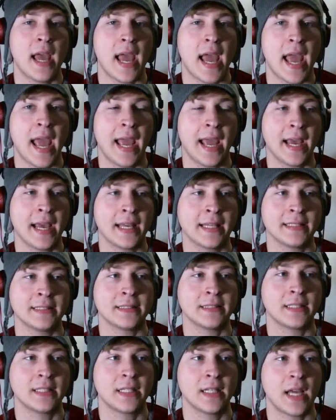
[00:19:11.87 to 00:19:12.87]

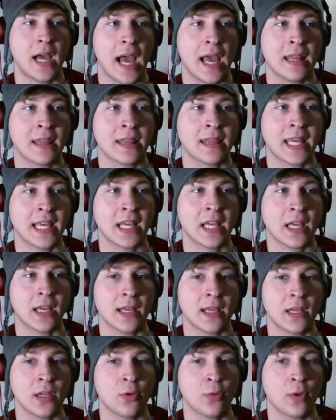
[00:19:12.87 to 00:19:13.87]
and I think
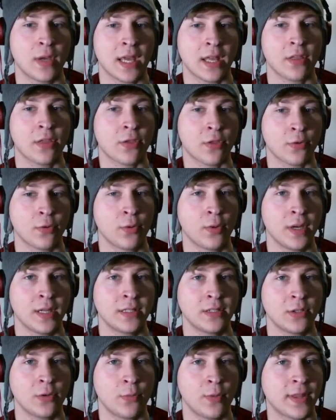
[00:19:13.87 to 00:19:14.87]
you get through
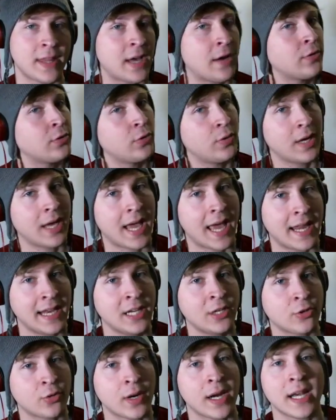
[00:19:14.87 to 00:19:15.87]
it without doing
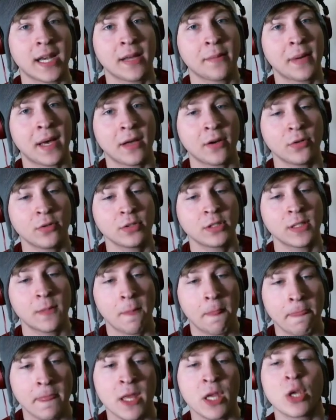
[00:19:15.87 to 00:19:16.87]
any training battles,
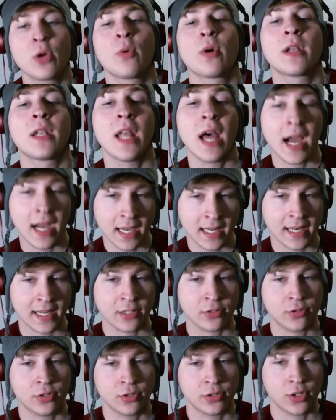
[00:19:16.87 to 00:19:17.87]
you unlock an
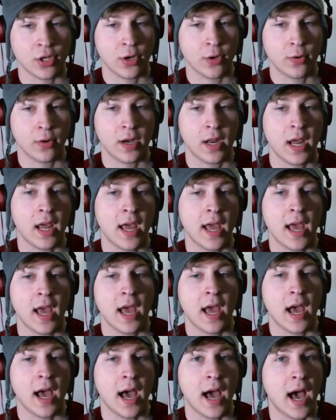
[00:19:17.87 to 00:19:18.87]
extra zone.
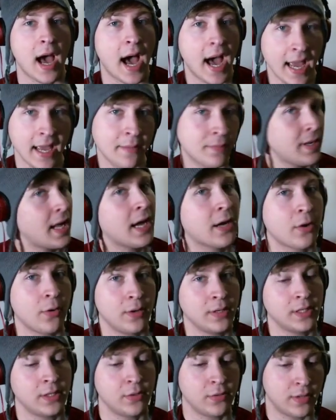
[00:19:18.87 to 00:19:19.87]
I am not
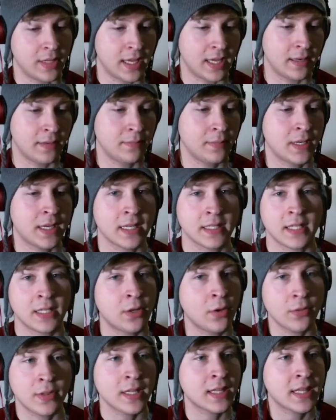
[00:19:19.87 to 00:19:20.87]
going to do that, because I
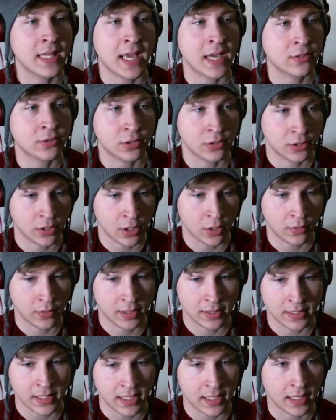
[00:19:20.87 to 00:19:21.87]
don't think the extra zone
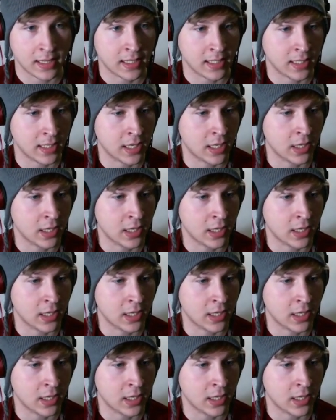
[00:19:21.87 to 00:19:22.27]
is anything